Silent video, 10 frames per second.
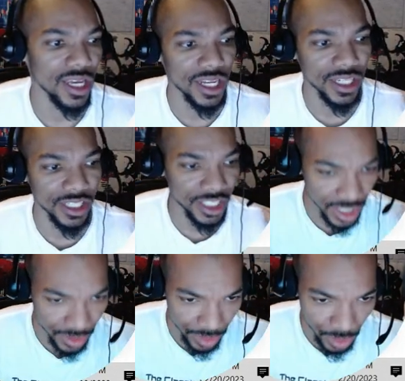in
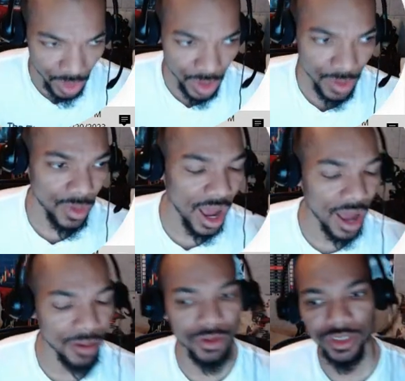general. But
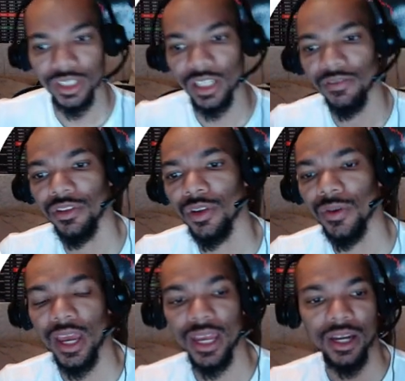I'm going to give you
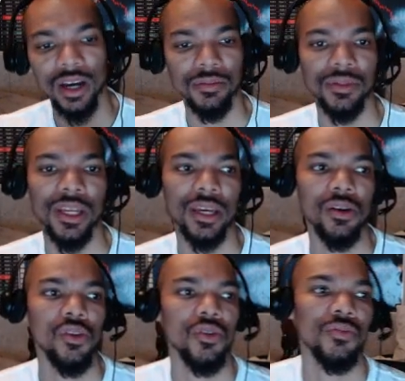an update
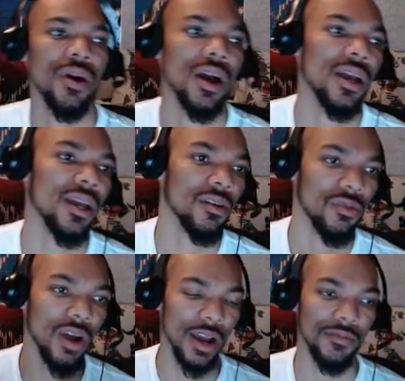on my
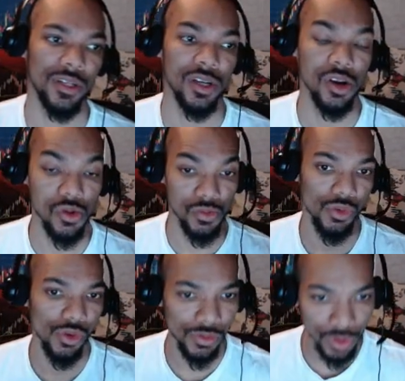Arrived Home
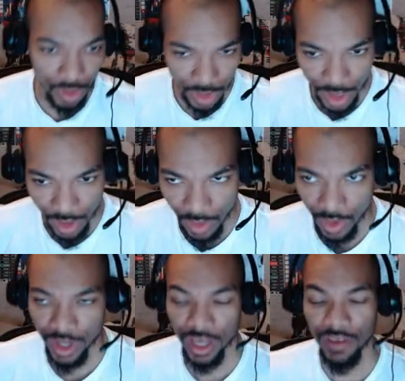portfolio.
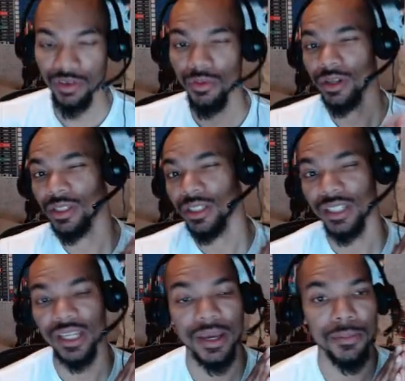If you want to
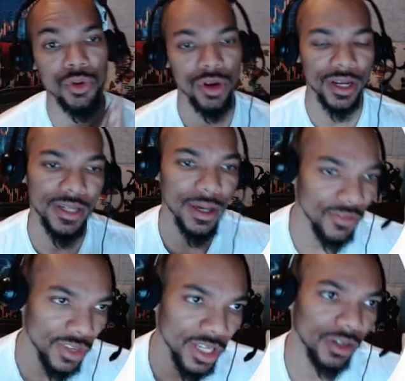see a more in-depth
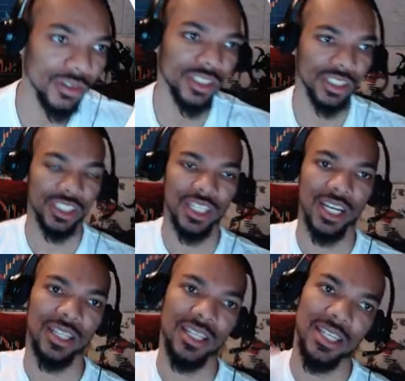video, just check
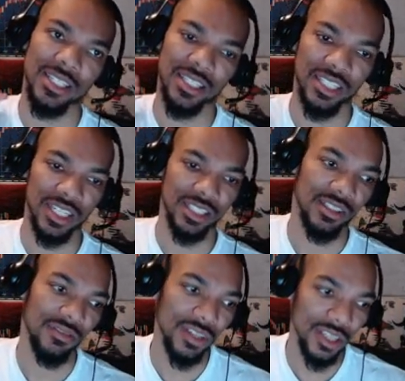the
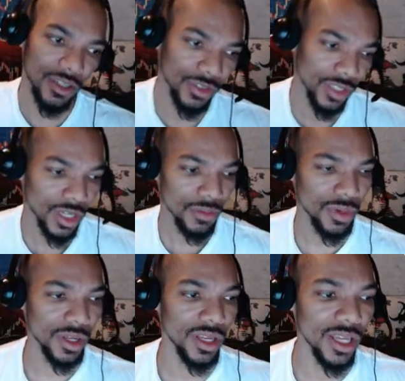suggested videos.
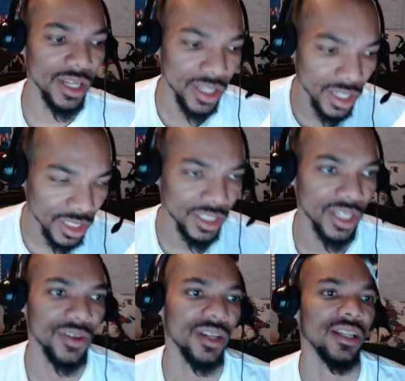But in a
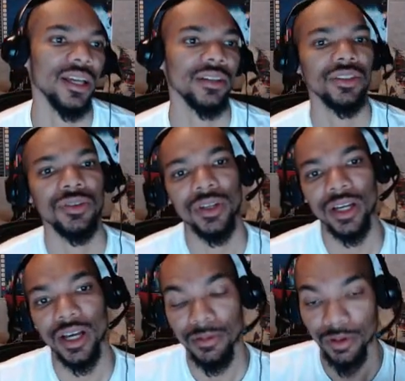nutshell, it allows you
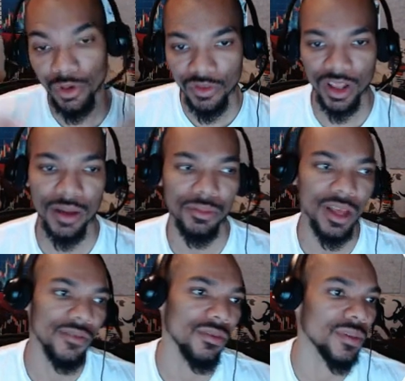an online
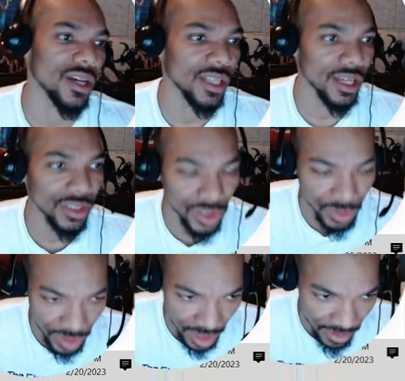platform that allows you
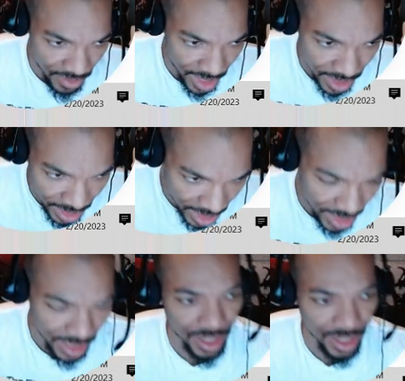to invest in